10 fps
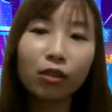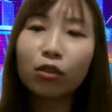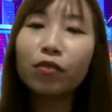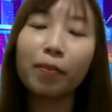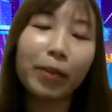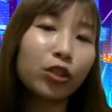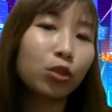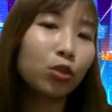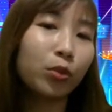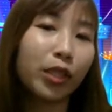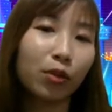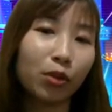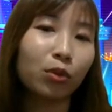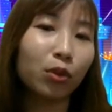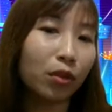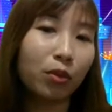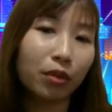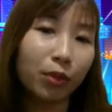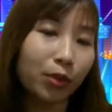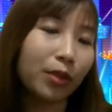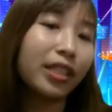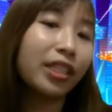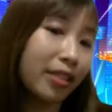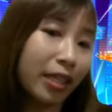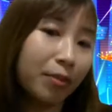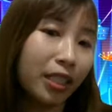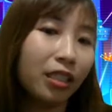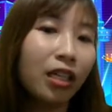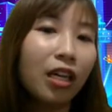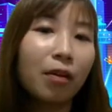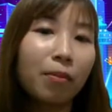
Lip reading: So for bench two, we also did the same thing,